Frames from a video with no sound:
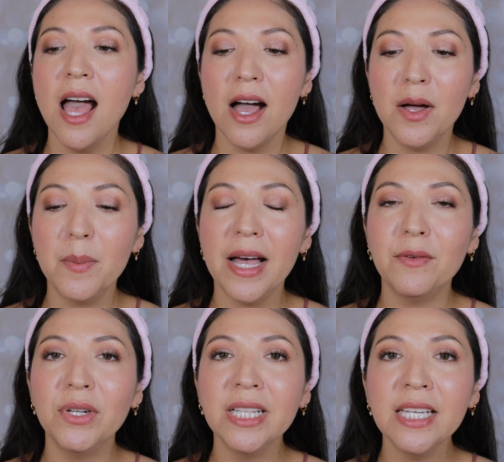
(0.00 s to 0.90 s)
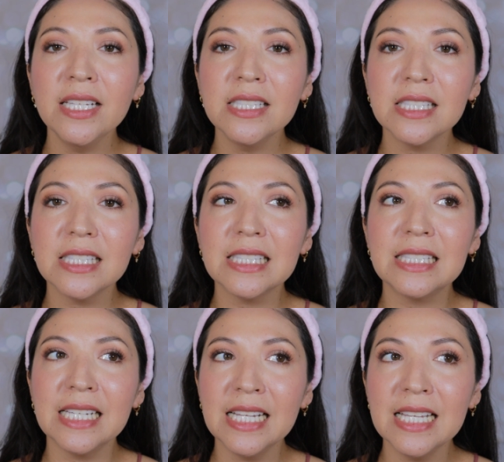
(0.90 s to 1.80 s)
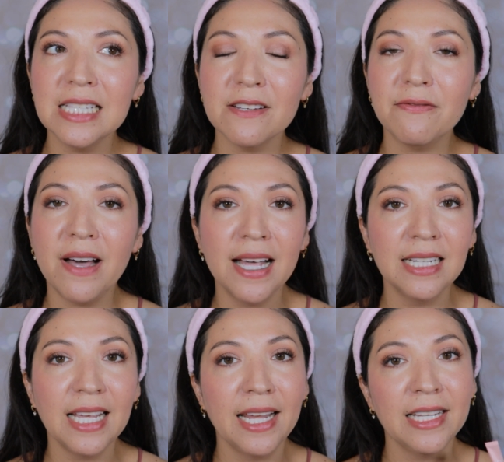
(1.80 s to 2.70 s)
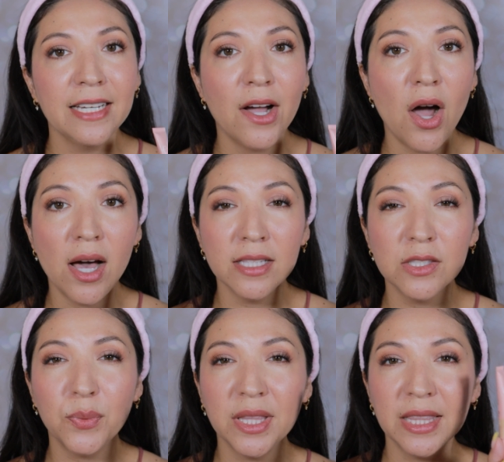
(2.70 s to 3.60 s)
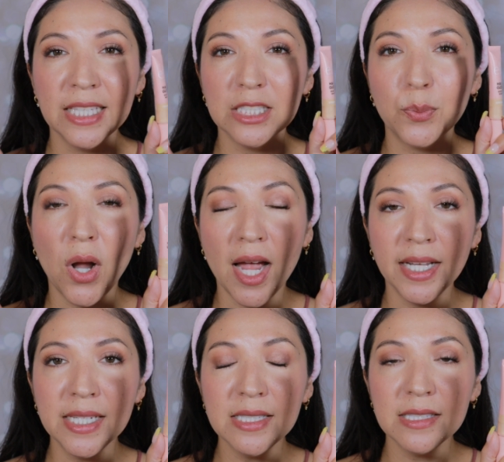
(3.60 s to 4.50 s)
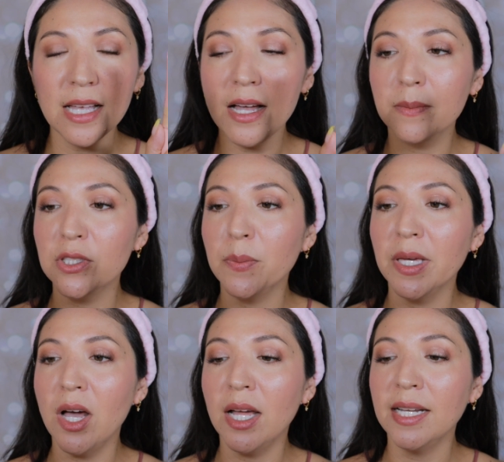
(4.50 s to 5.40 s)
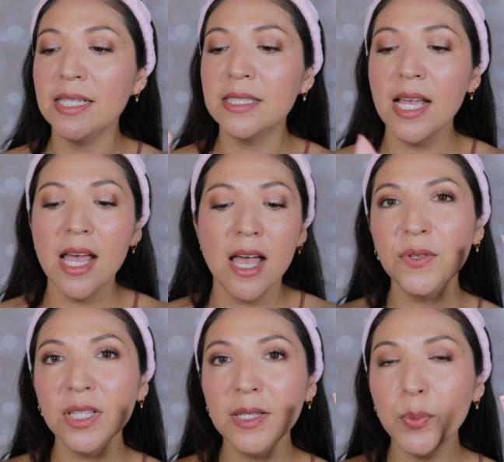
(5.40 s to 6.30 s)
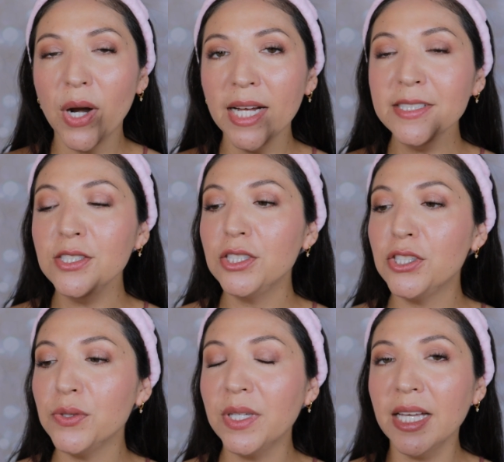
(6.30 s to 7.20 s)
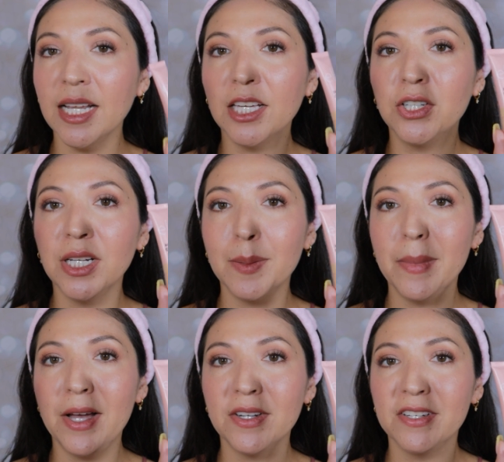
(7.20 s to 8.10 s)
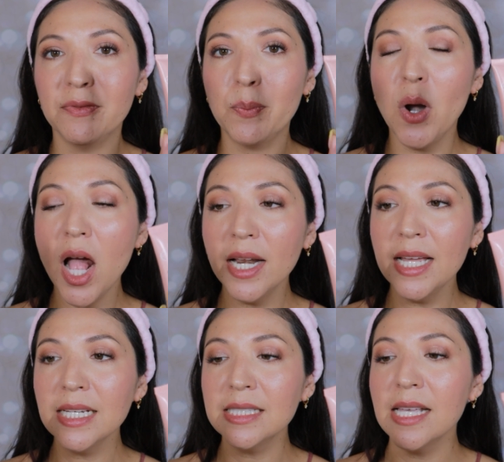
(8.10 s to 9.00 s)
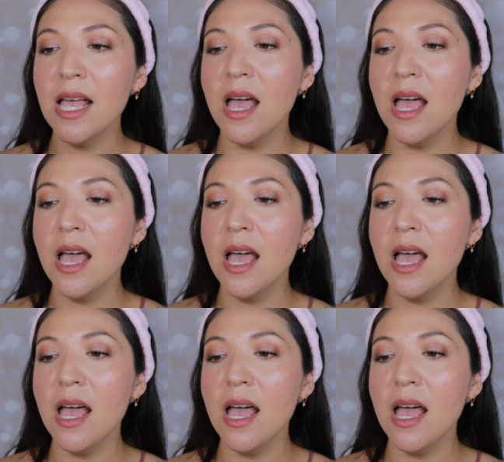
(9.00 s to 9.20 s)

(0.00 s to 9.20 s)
I really didn't find any cons with these products, to be honest. For the price, you do get a good amount of product